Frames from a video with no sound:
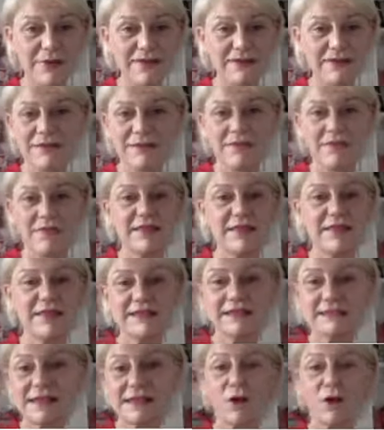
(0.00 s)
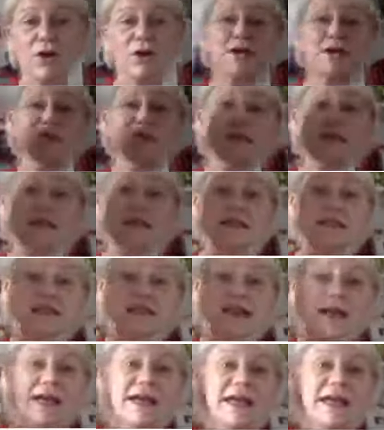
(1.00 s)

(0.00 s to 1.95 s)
It's something that psychologies